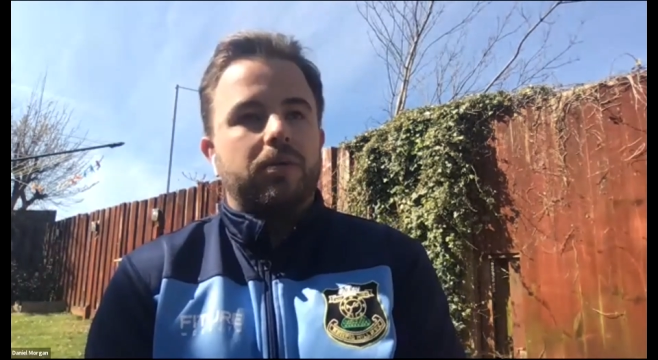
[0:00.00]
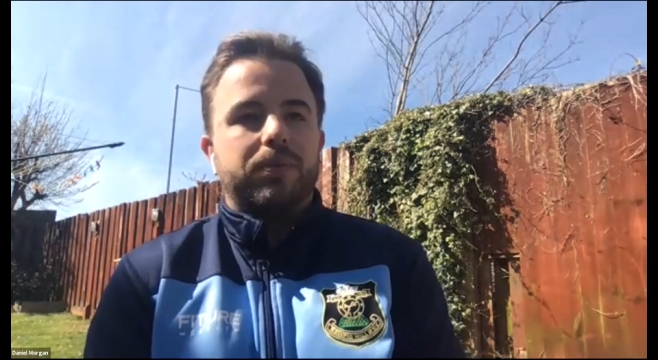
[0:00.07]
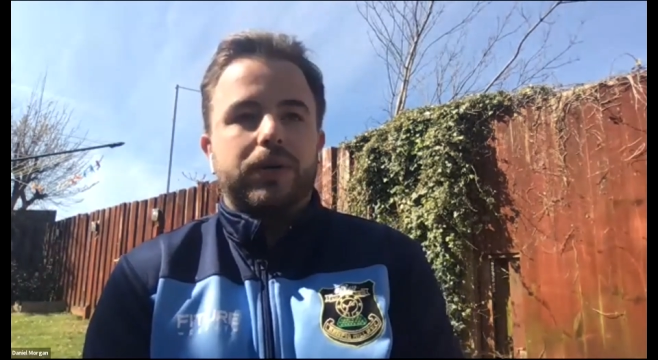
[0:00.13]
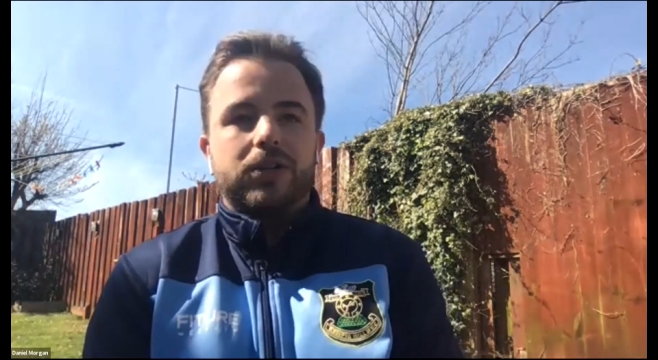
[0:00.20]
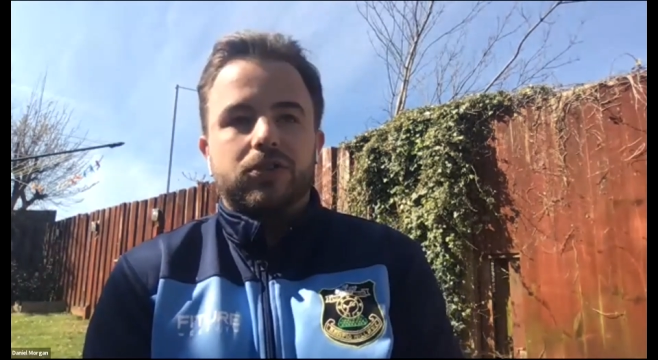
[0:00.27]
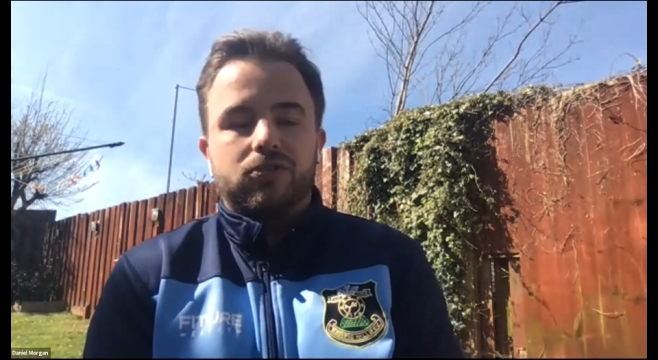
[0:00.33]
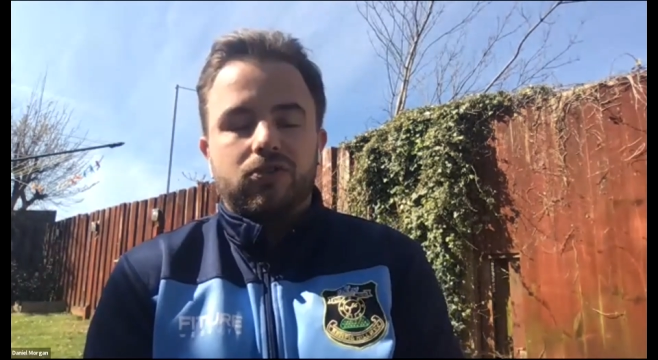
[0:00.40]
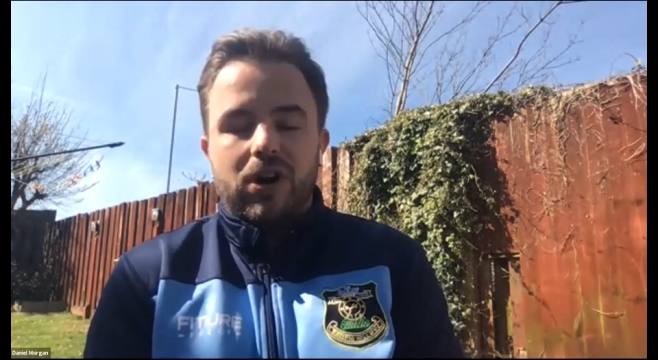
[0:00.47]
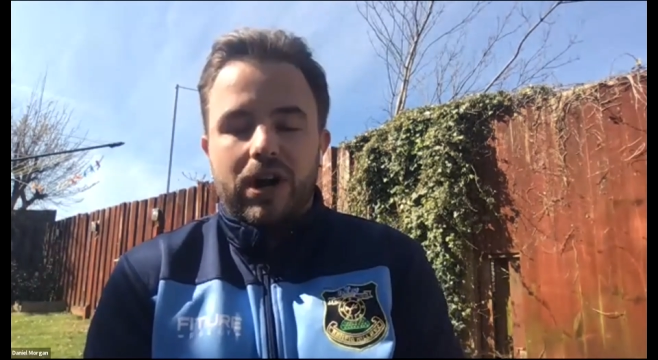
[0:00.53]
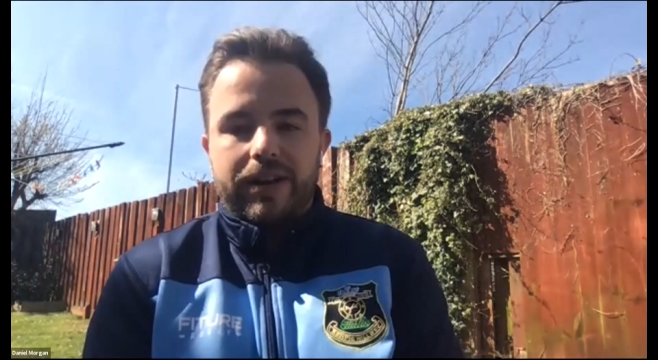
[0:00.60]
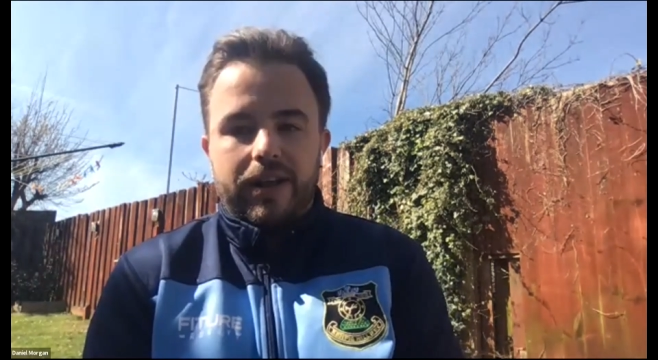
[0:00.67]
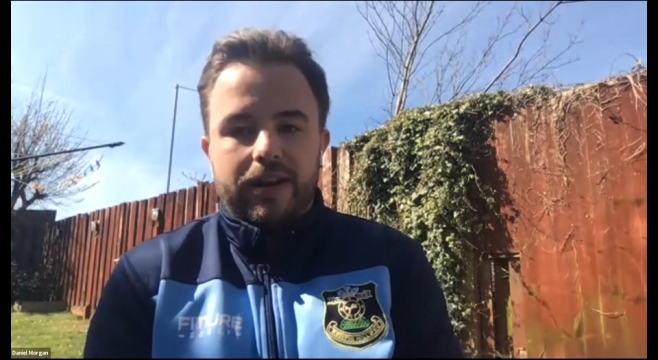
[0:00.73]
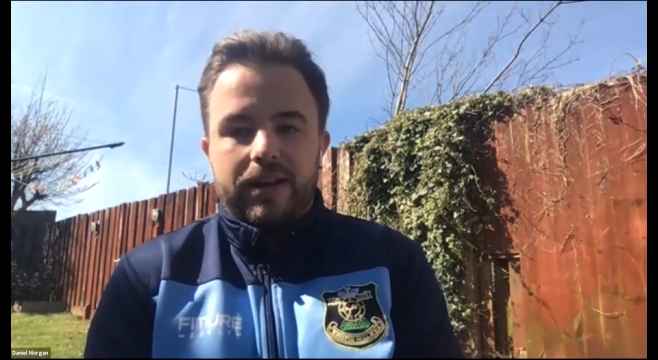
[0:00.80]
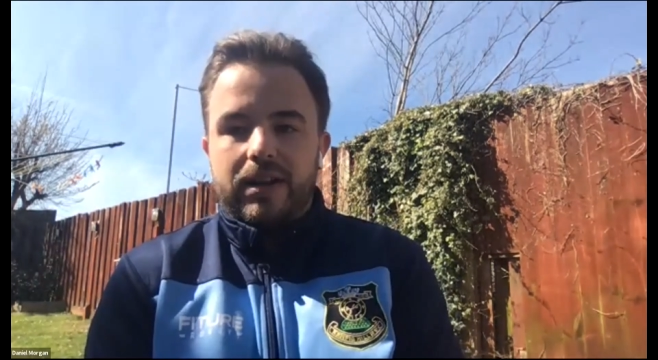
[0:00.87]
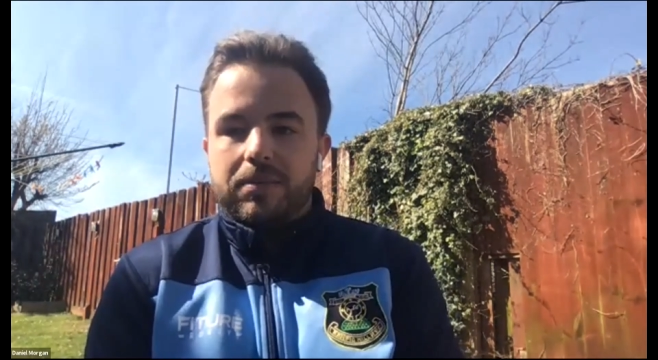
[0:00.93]
because
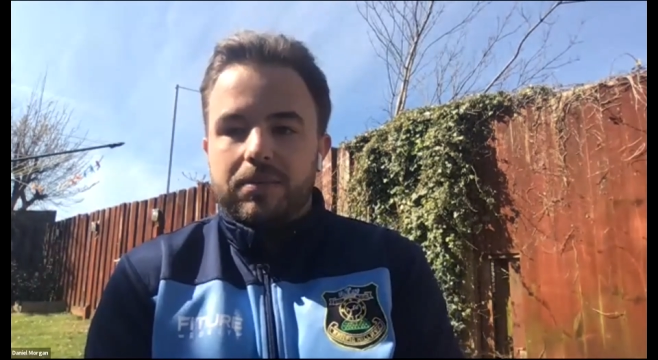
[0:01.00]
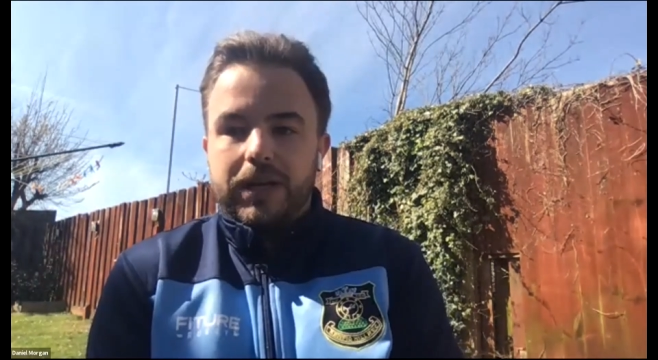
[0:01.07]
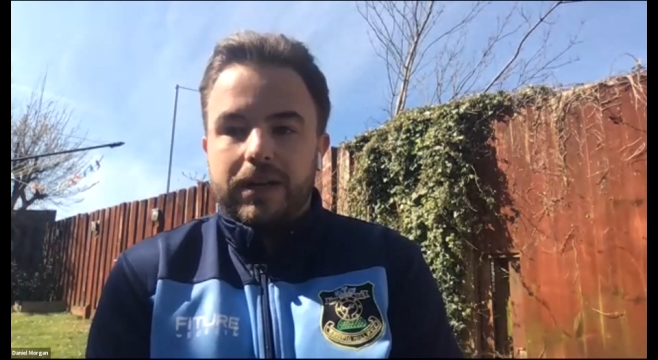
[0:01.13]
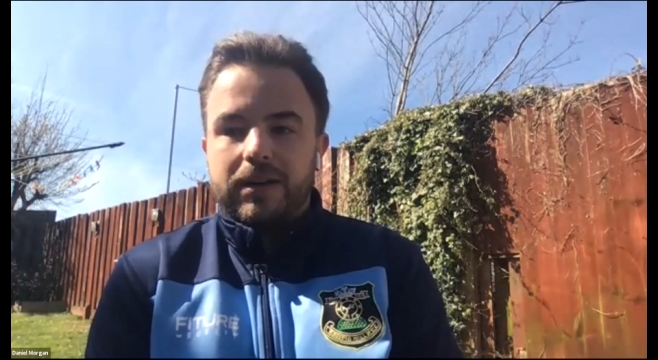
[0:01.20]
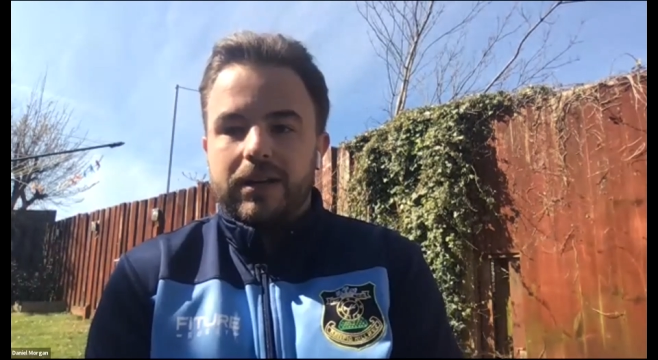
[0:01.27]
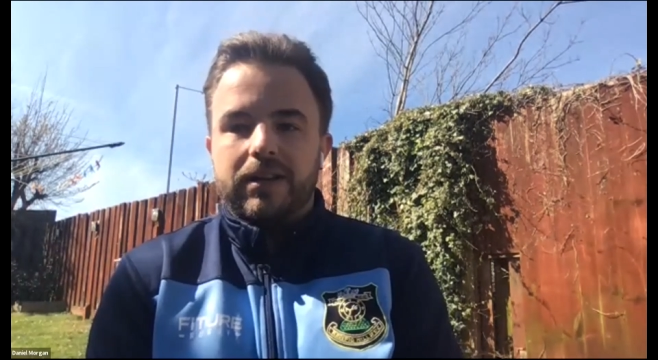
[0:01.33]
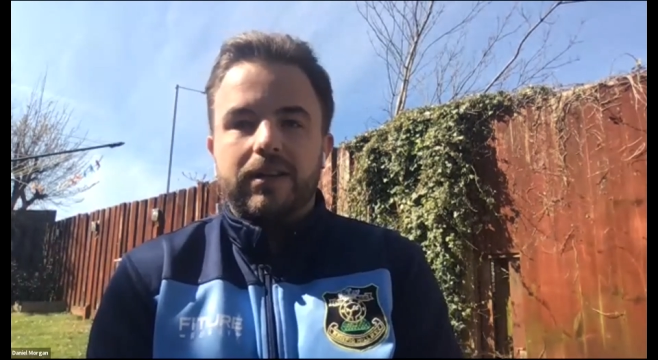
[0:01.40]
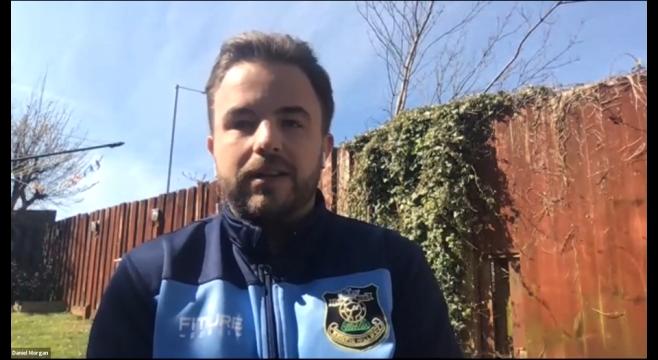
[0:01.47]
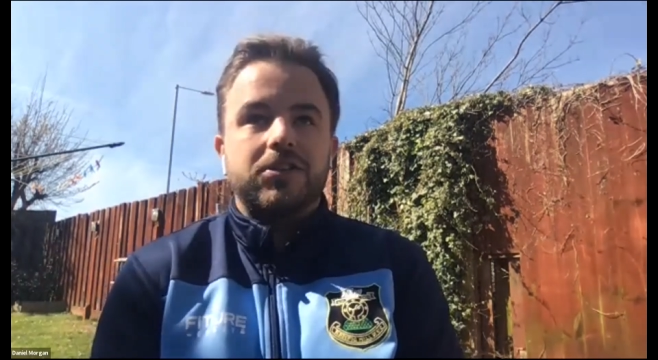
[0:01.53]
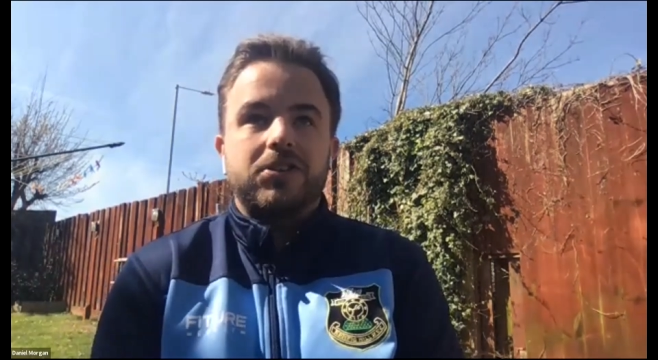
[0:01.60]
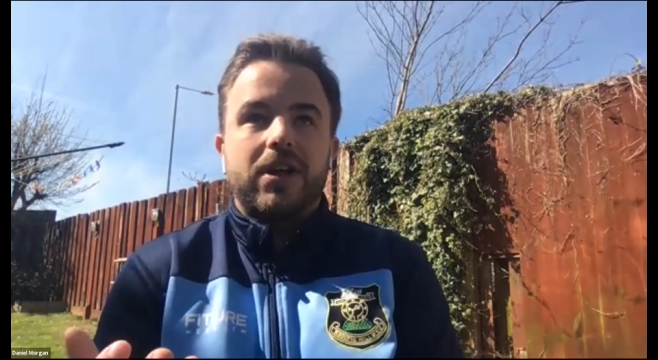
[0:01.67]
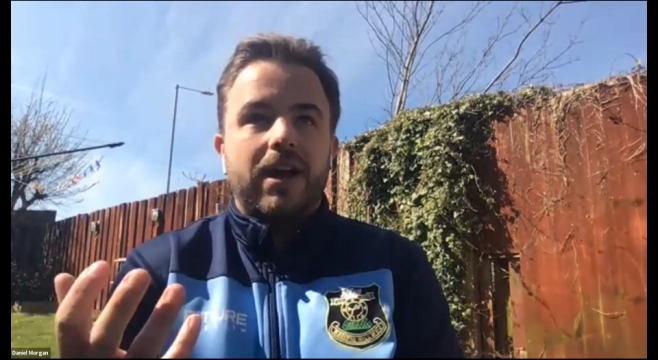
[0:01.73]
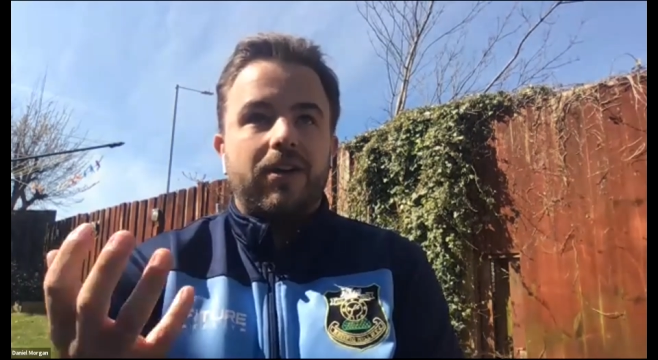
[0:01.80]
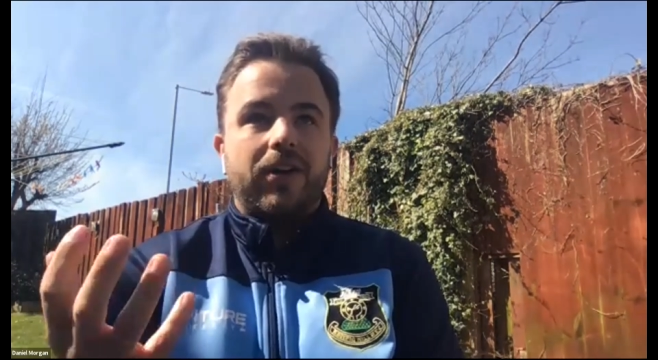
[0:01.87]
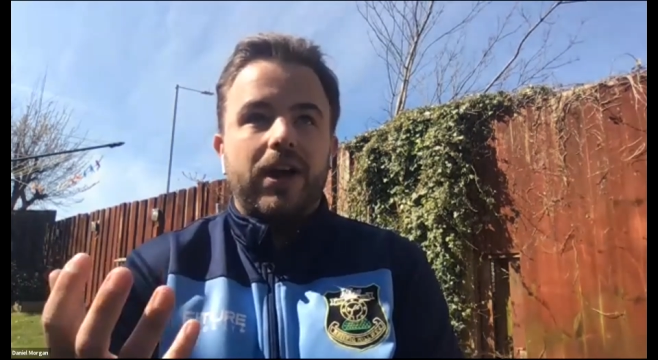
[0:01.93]
running, particularly in this
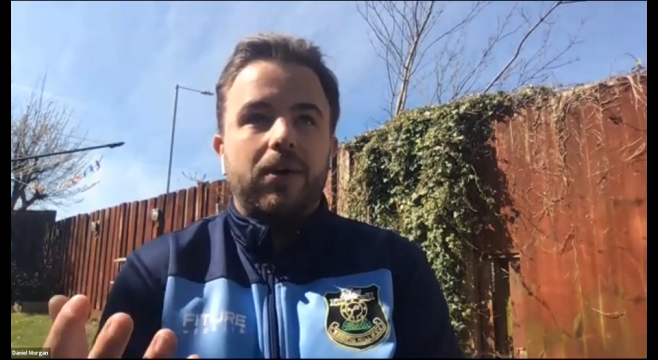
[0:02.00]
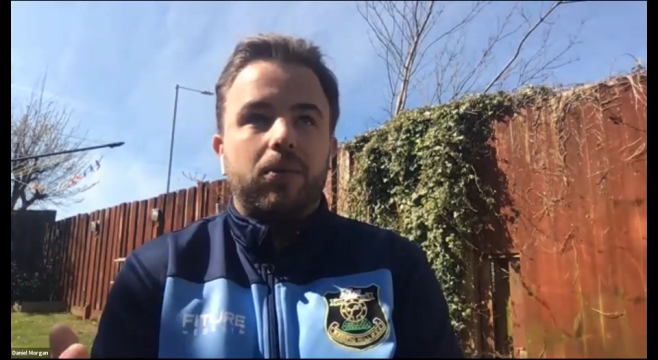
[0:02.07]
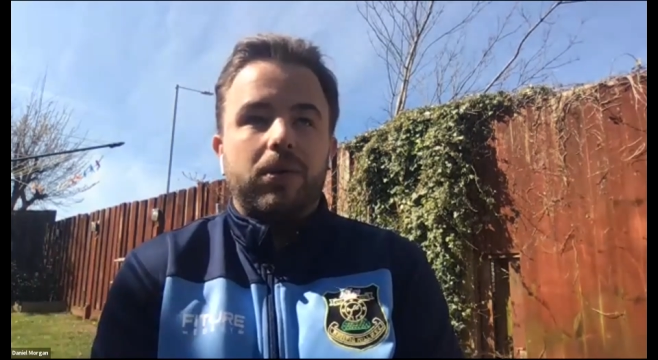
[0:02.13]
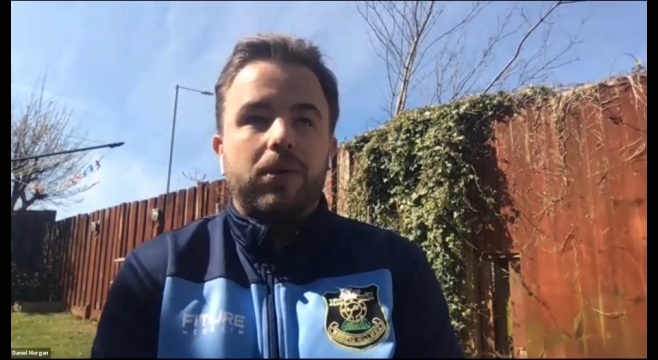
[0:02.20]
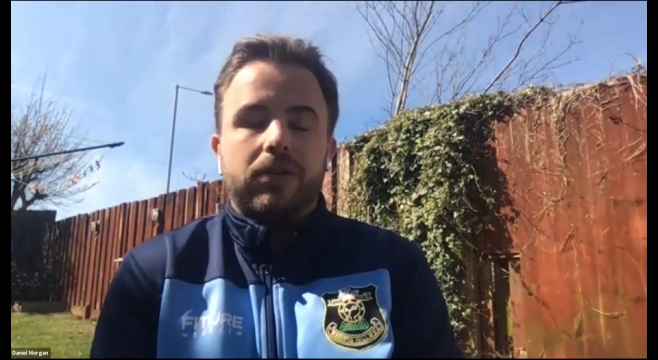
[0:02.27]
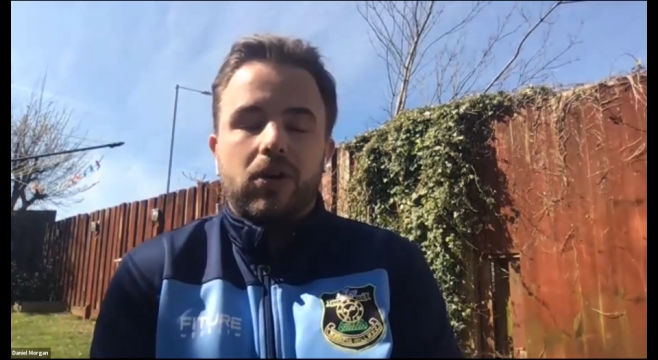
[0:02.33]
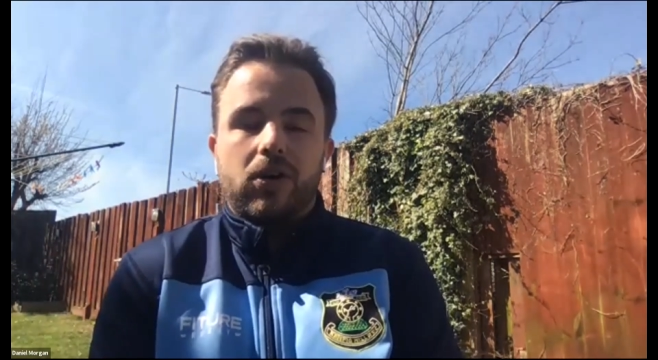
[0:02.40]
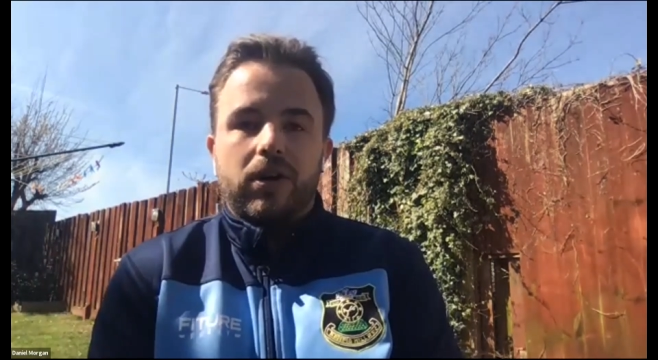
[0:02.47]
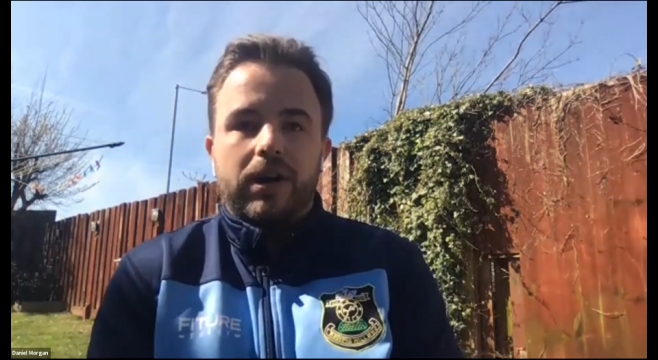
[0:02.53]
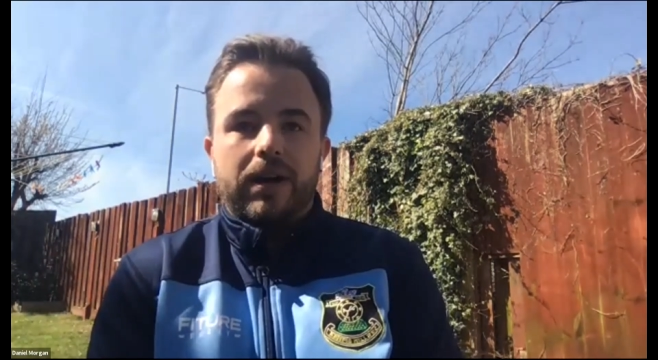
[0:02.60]
area, we've got